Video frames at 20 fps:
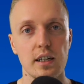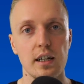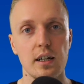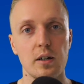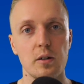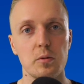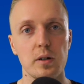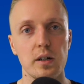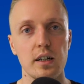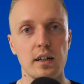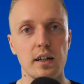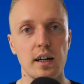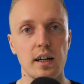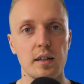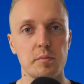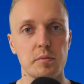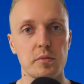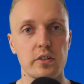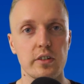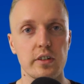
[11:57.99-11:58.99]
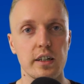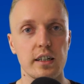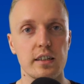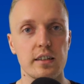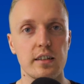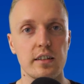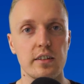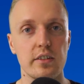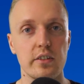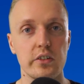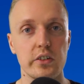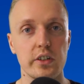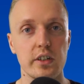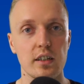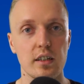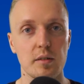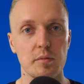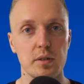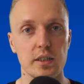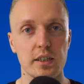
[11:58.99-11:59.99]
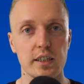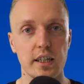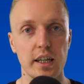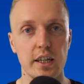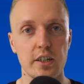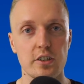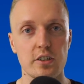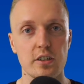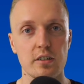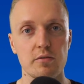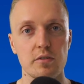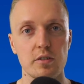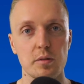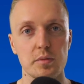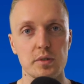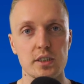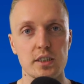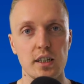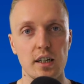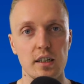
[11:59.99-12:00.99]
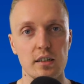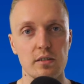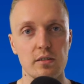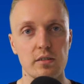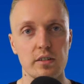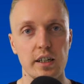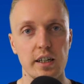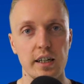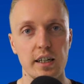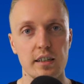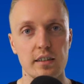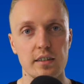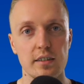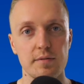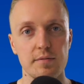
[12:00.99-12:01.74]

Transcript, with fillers: where I am creating the real application from start to the end.